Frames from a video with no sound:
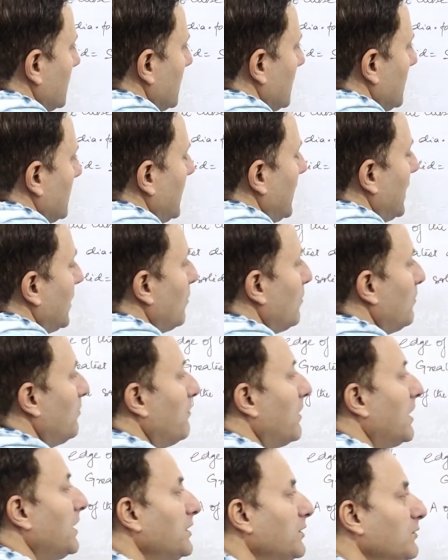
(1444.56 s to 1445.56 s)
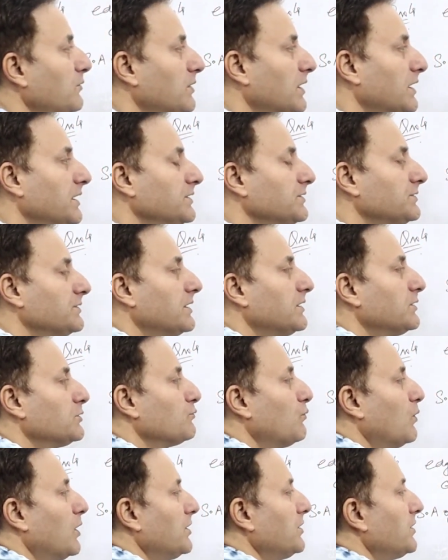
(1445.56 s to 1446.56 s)
Now, mind you guys, there's
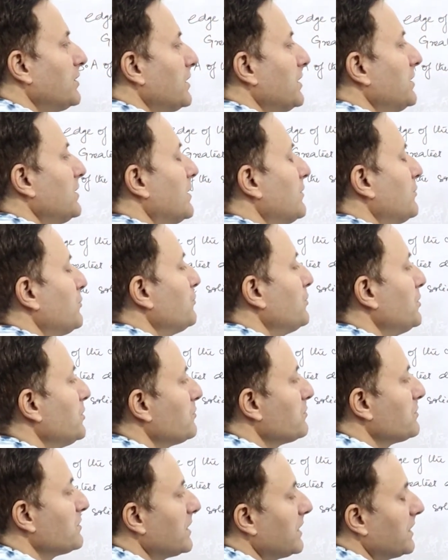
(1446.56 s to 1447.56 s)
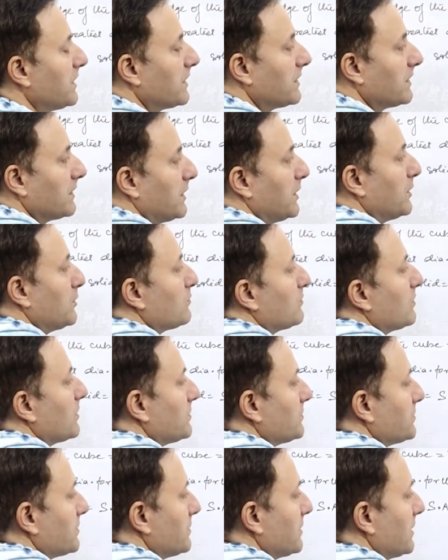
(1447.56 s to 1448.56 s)
one thing that you need to take into
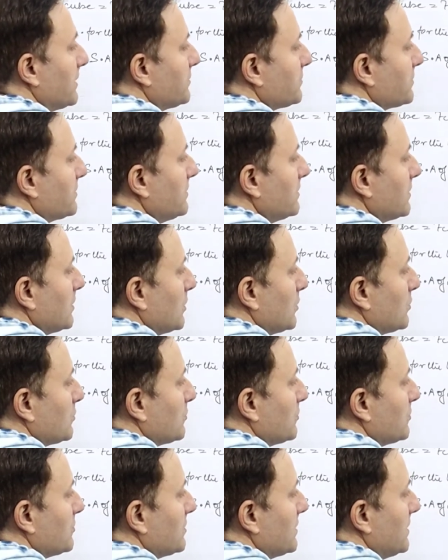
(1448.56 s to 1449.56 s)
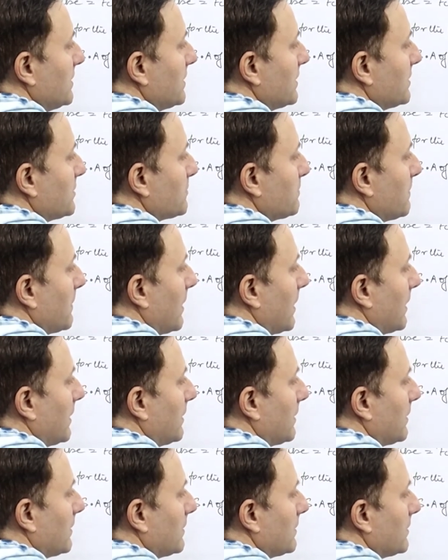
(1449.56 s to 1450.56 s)
consideration. So see this part,
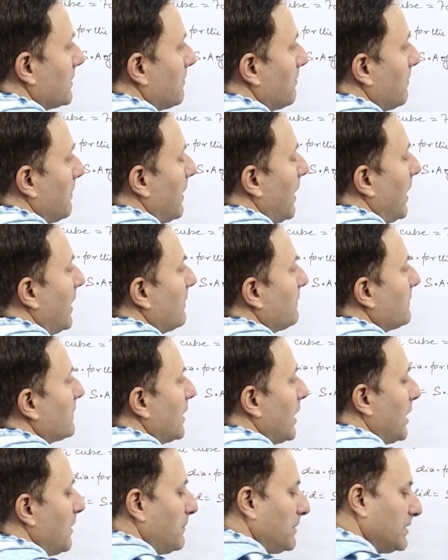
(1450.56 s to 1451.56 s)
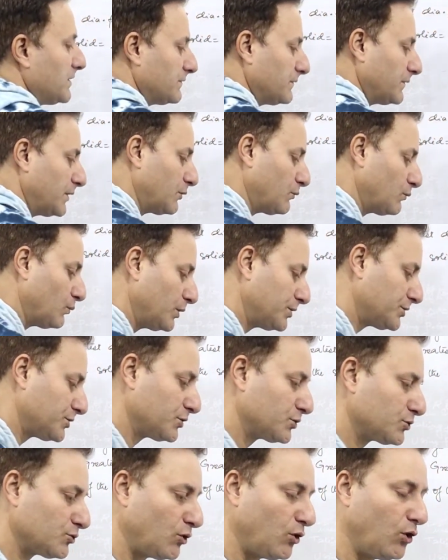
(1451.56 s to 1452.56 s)
the part of the hemisphere which
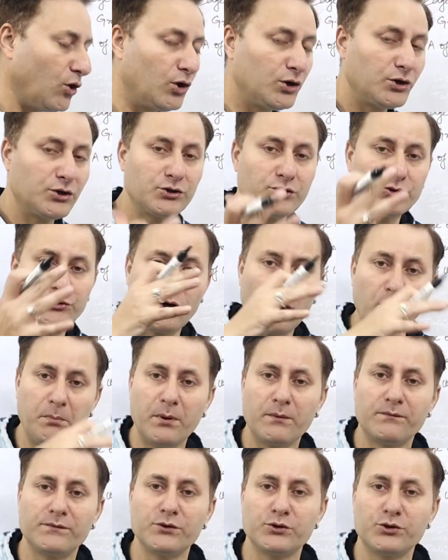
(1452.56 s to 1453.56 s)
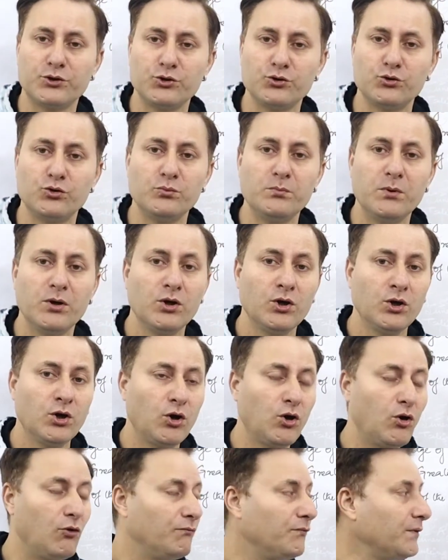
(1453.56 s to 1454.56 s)
is on top of the cube,
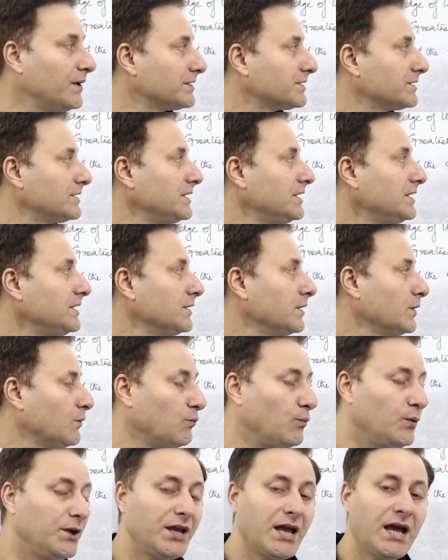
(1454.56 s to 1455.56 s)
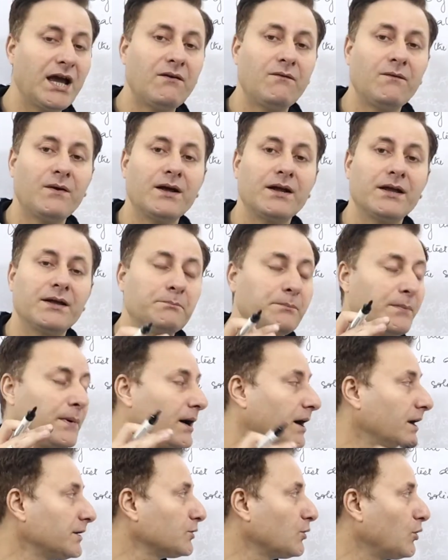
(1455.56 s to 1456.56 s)
obviously we have a
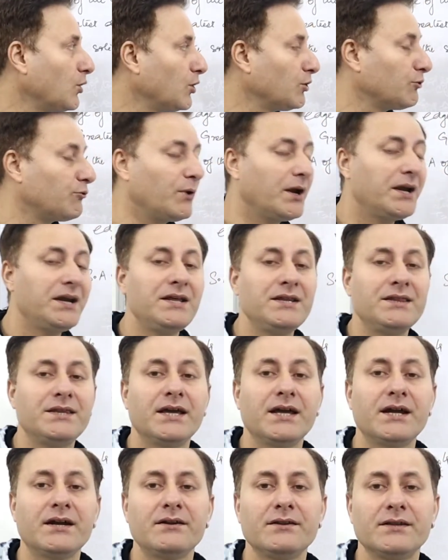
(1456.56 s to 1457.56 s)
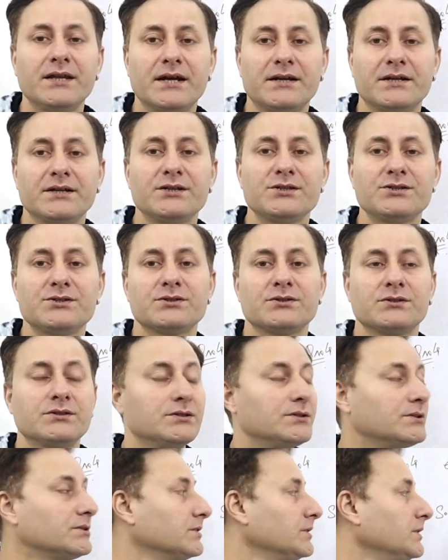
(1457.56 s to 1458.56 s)
part already there, that is
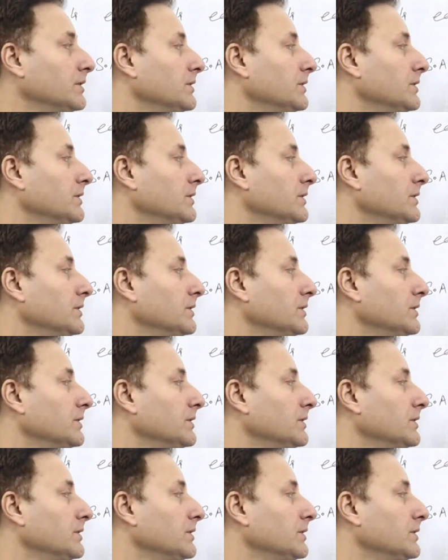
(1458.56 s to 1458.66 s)
the